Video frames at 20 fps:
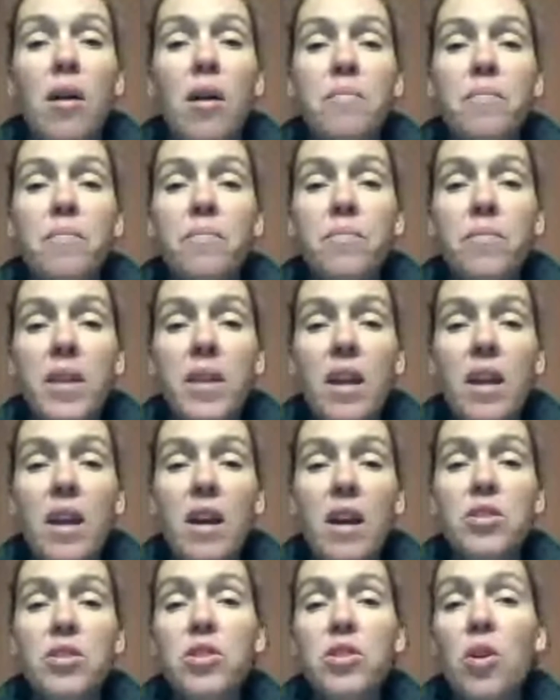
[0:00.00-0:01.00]

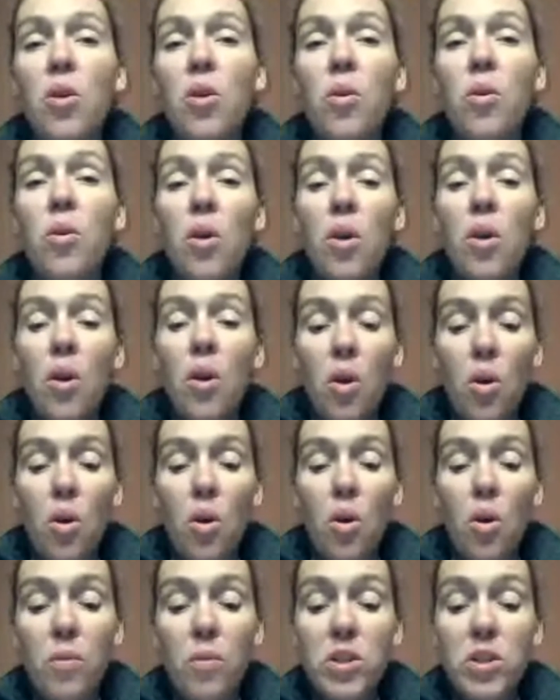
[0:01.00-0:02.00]
and so
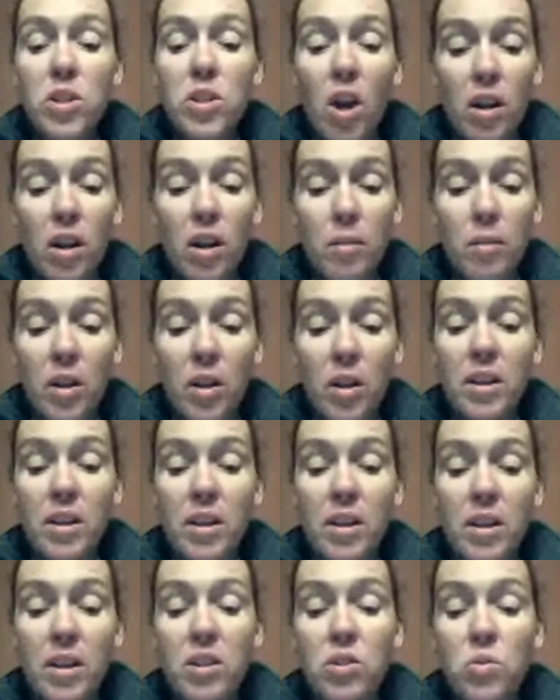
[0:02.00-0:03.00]
when we talk
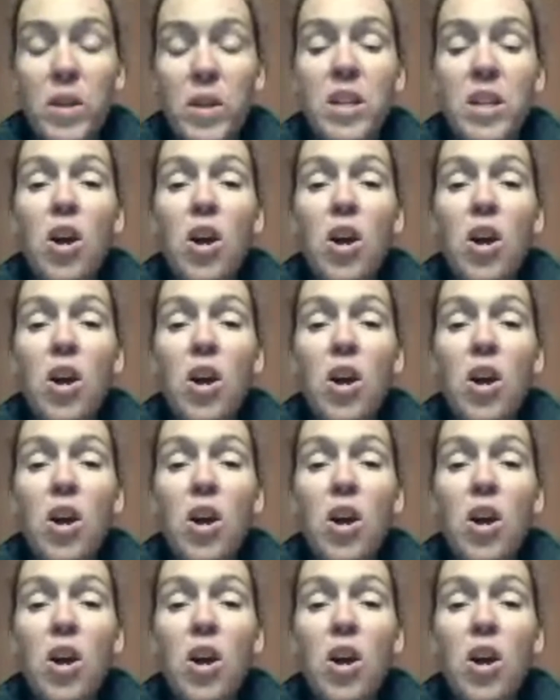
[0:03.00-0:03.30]
about things,